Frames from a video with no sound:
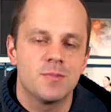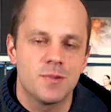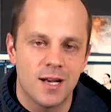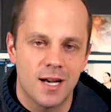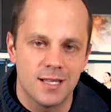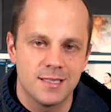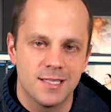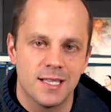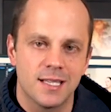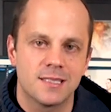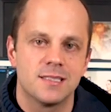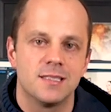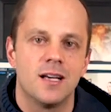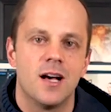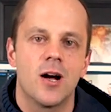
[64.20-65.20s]

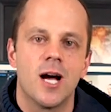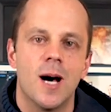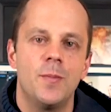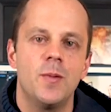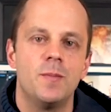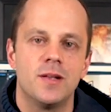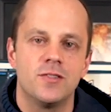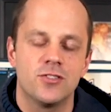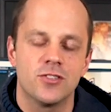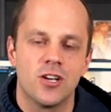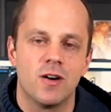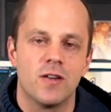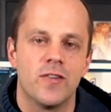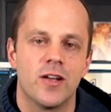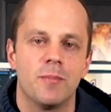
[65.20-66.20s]
context. A couple months ago,
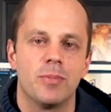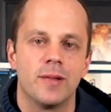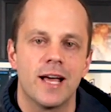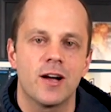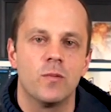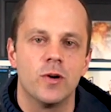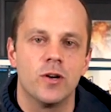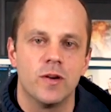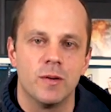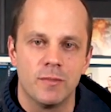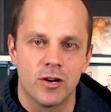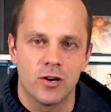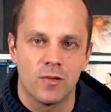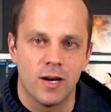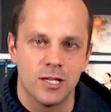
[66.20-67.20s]
I found a black widow in my
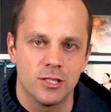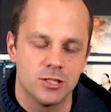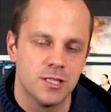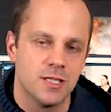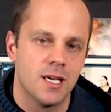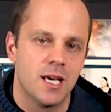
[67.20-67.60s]
garage,